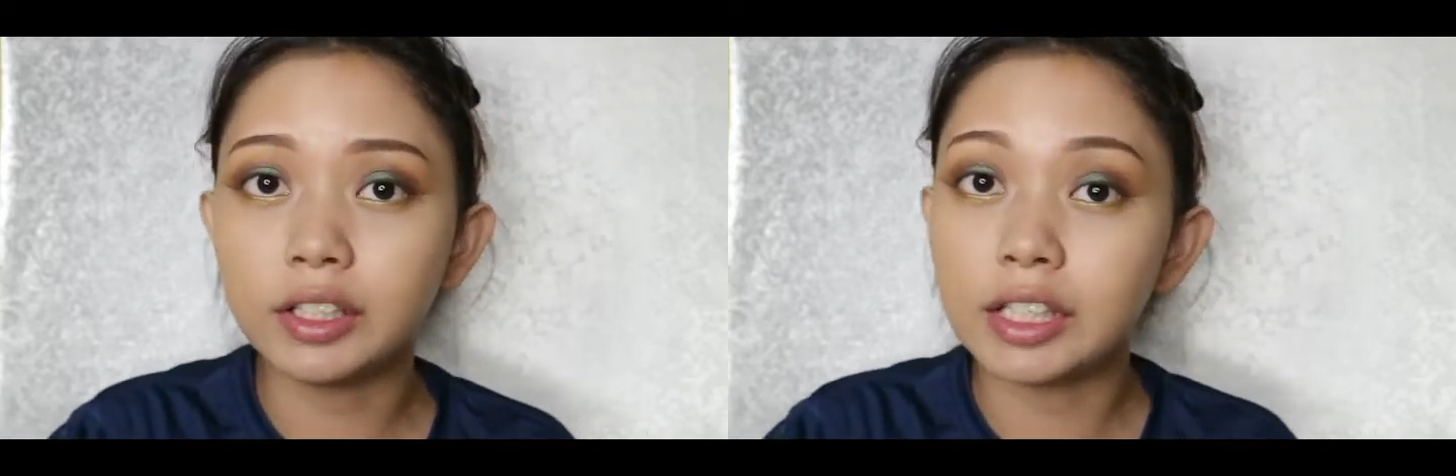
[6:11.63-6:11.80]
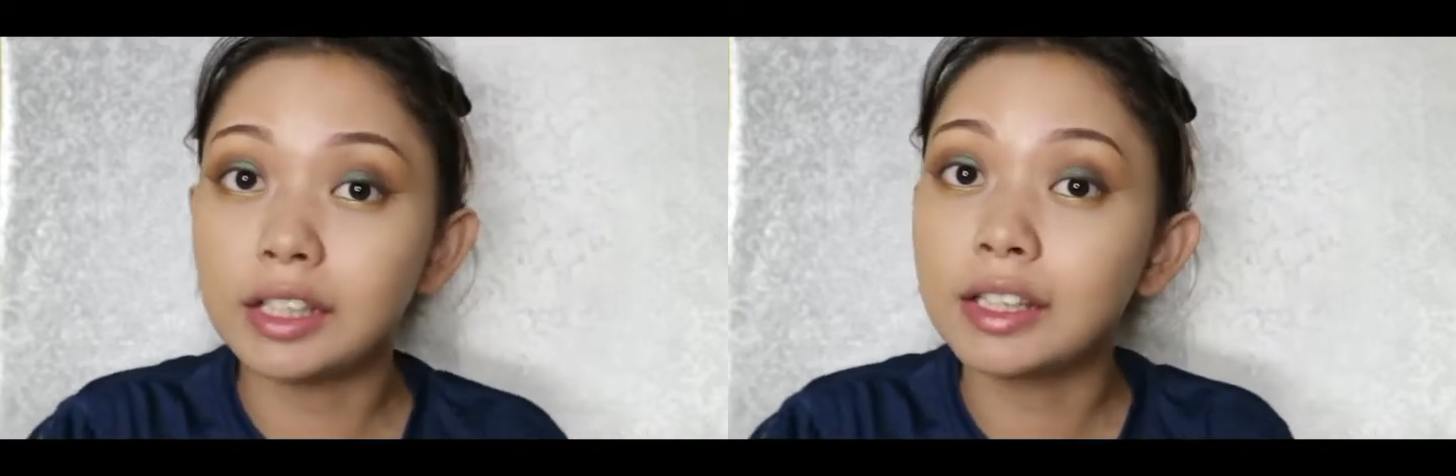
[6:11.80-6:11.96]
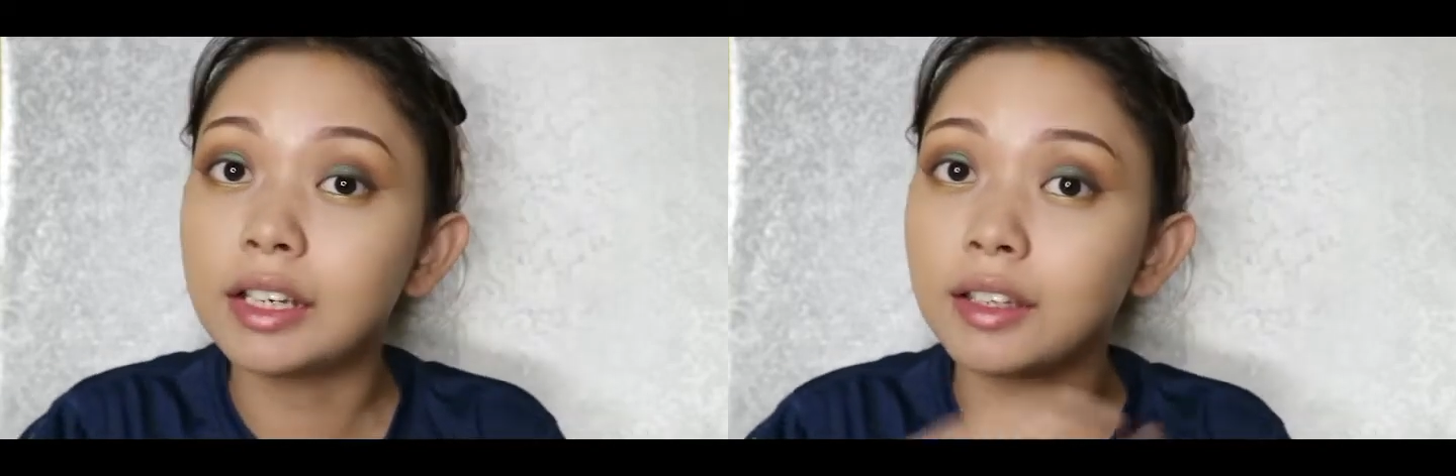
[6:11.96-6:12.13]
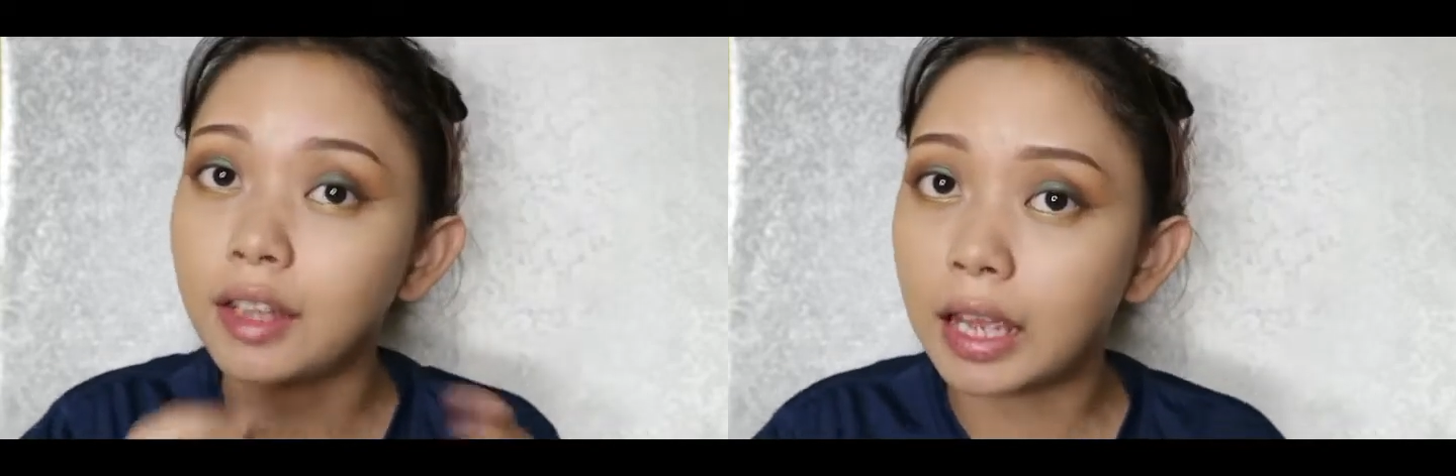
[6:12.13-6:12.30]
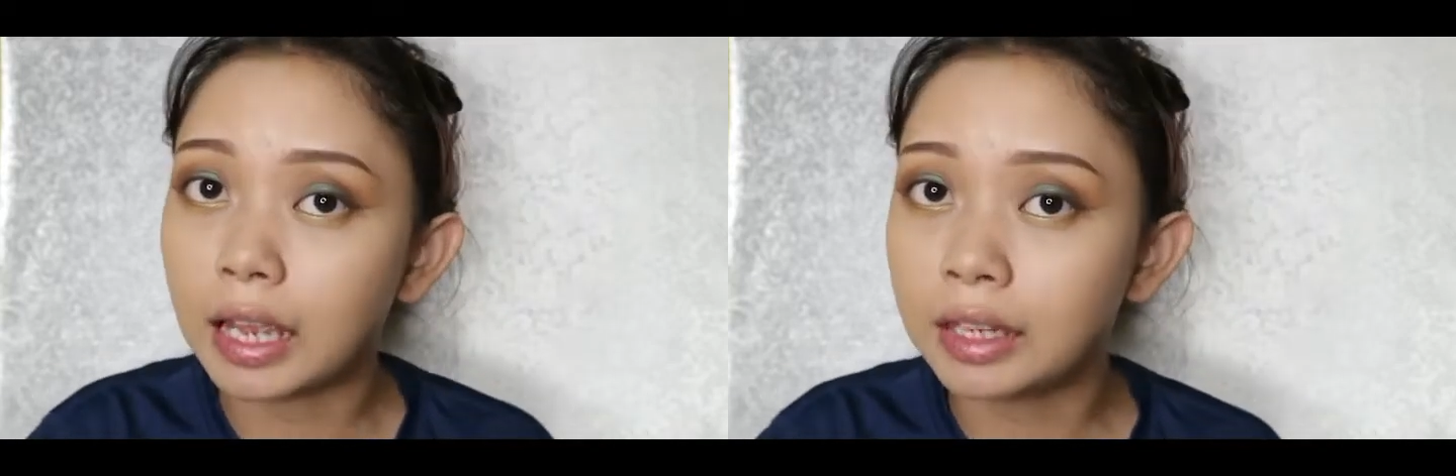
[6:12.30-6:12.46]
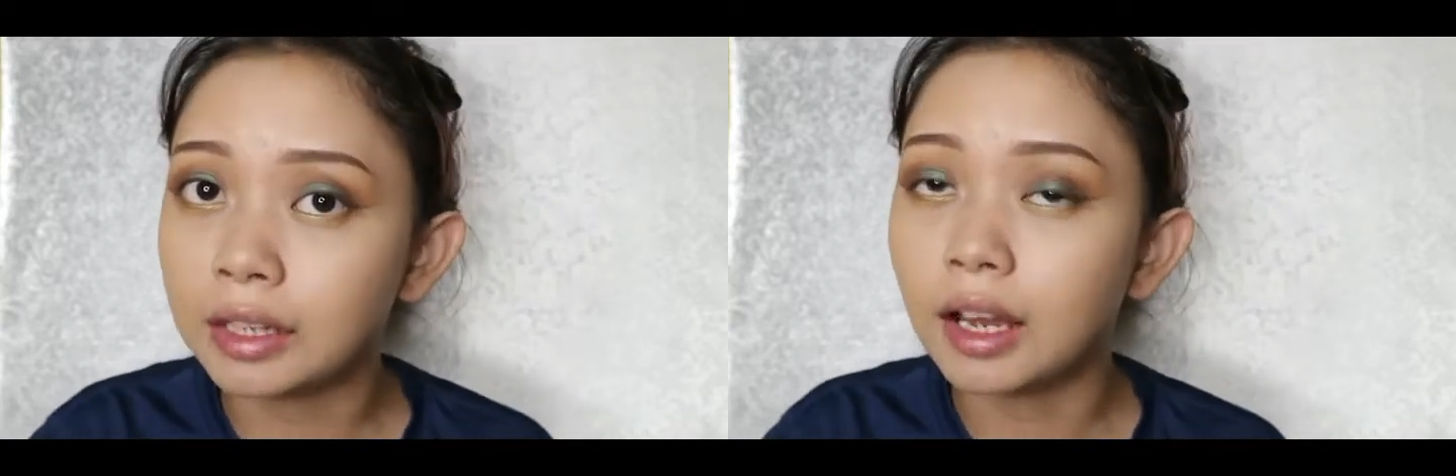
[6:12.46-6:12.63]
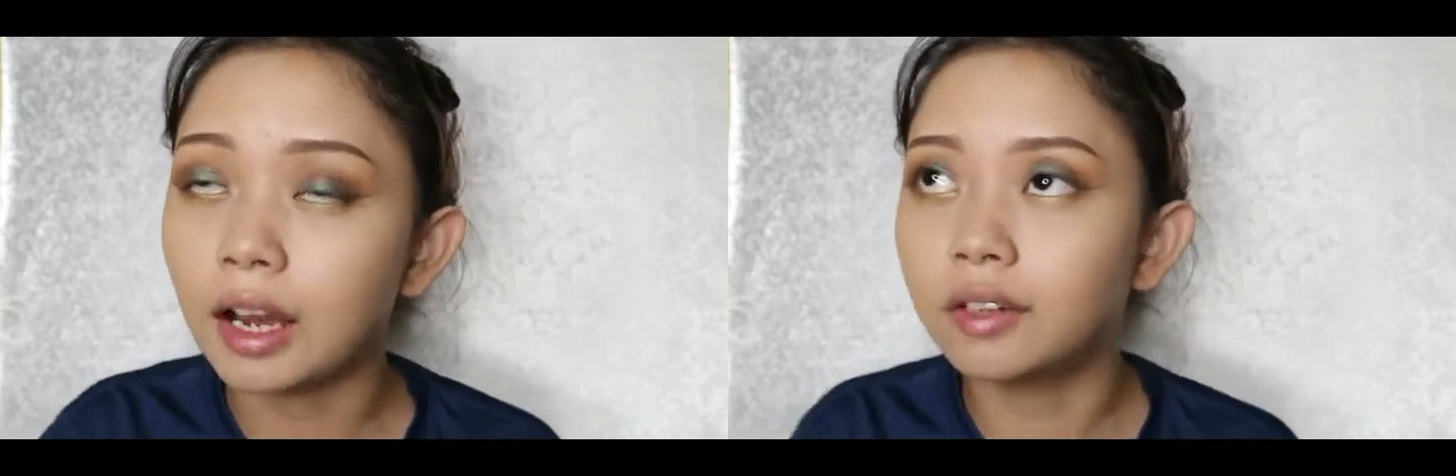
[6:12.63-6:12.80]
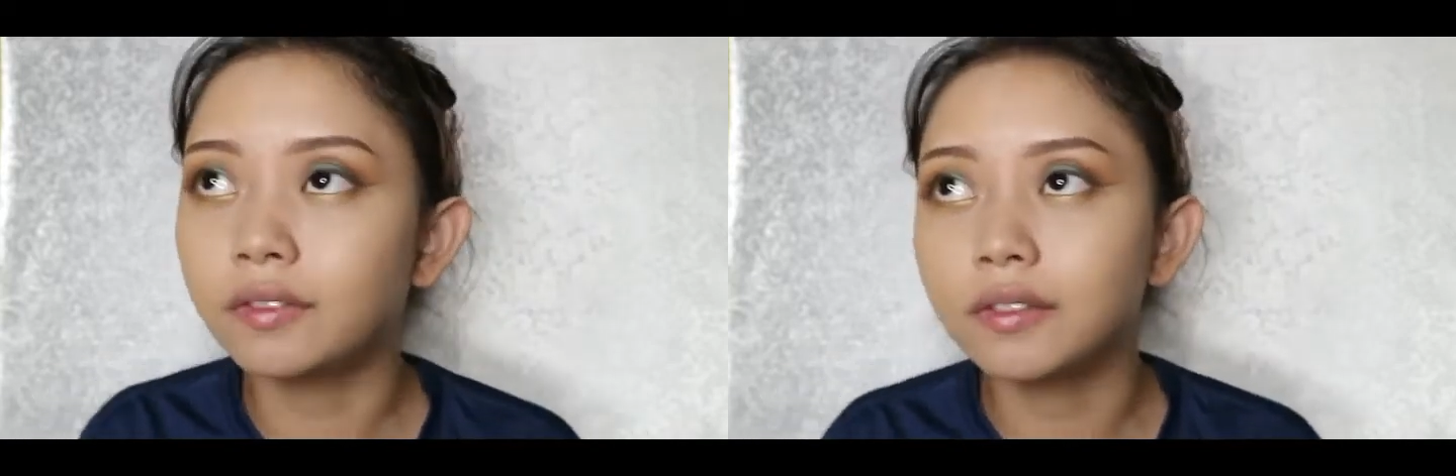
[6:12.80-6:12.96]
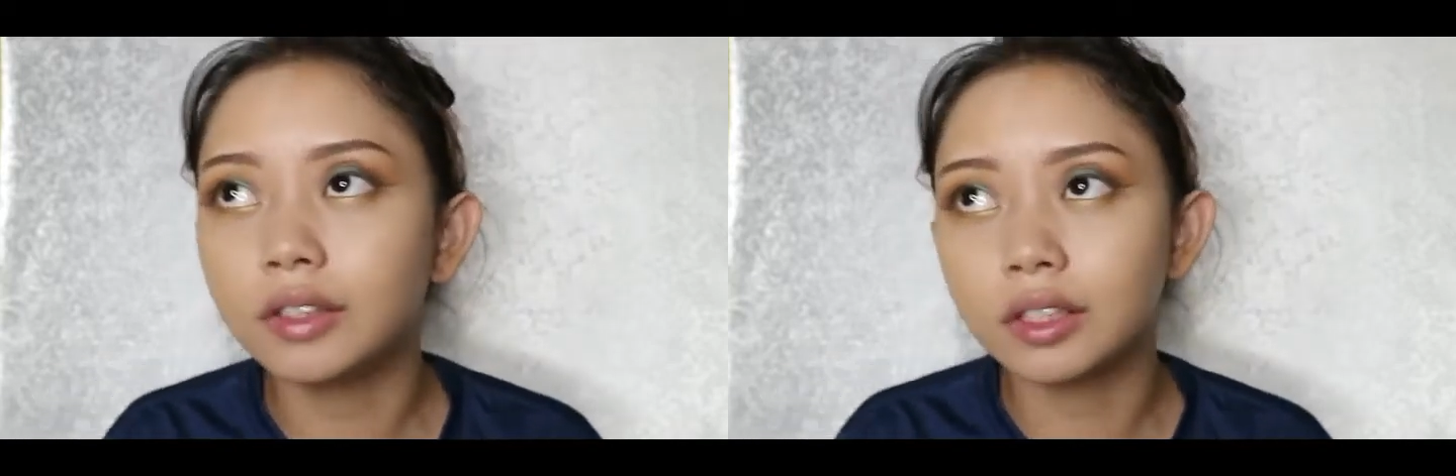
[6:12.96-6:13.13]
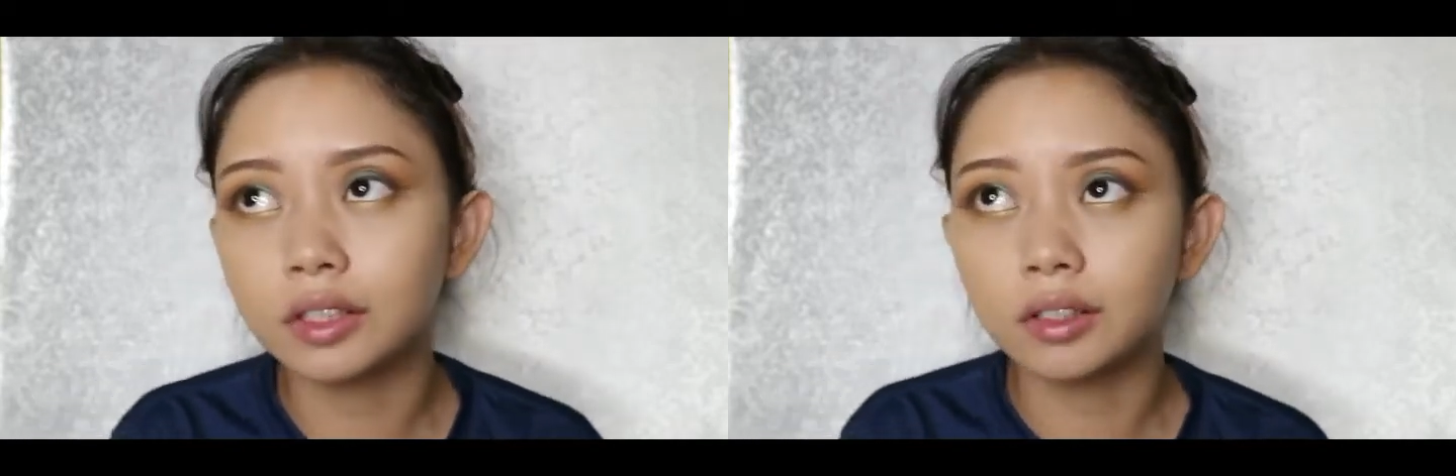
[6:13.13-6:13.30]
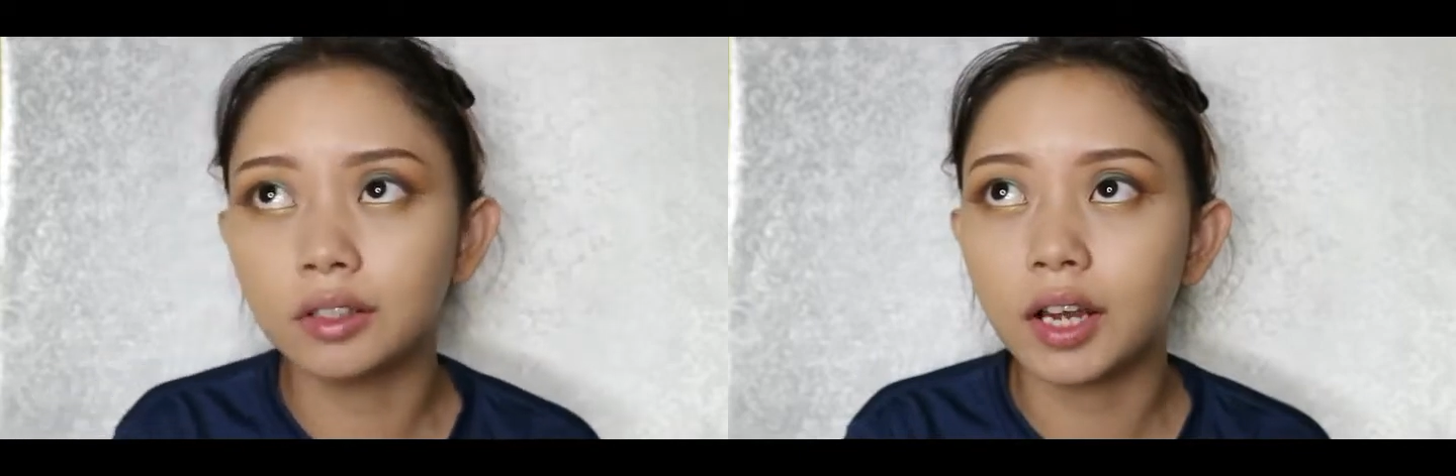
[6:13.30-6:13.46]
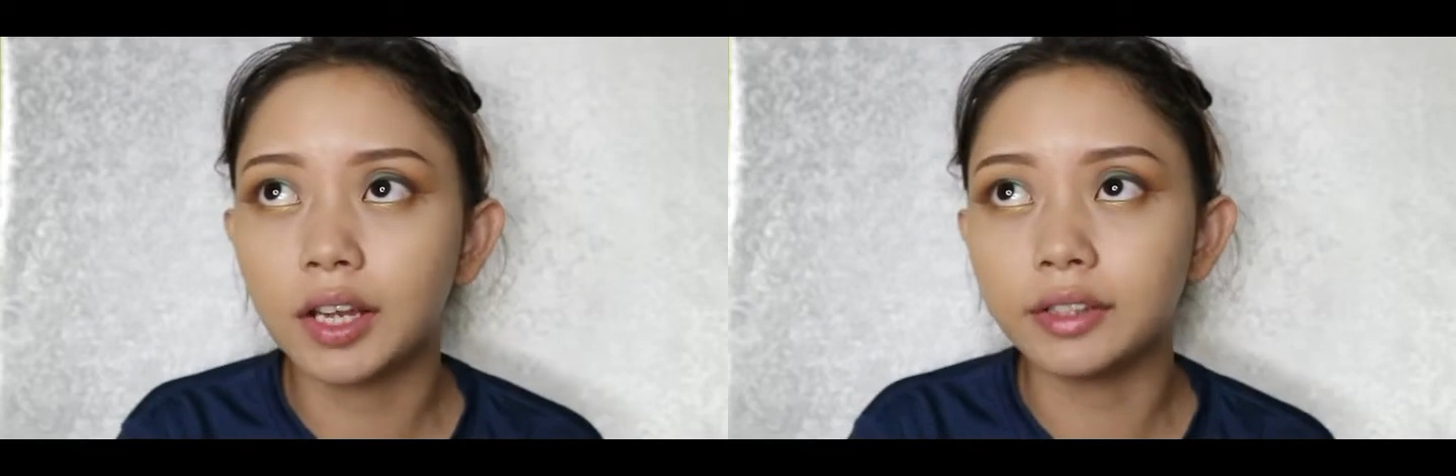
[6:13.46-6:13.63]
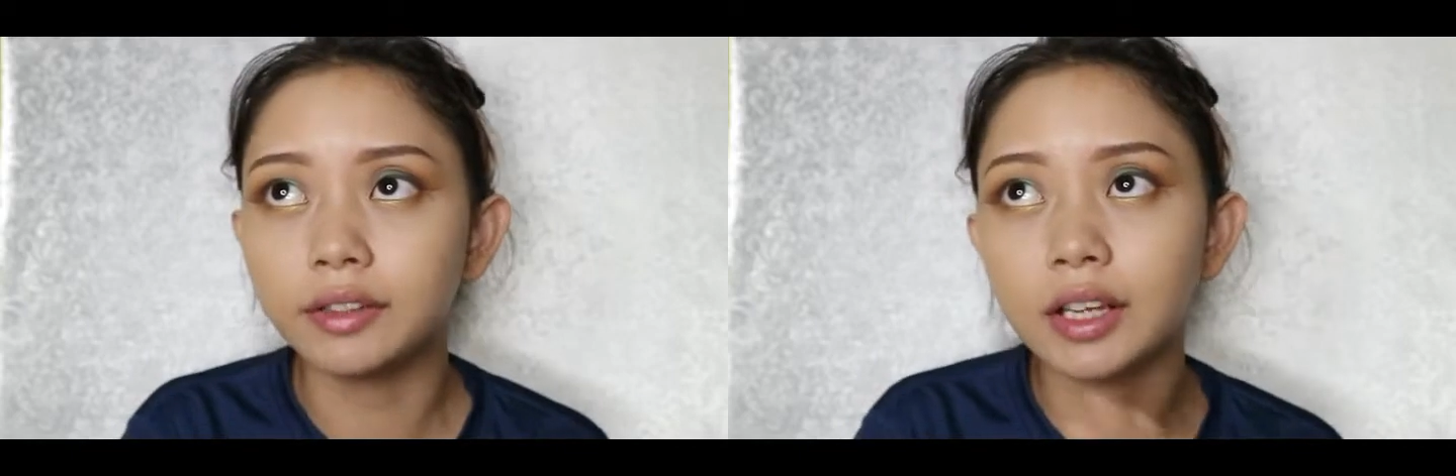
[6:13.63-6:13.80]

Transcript: it again after I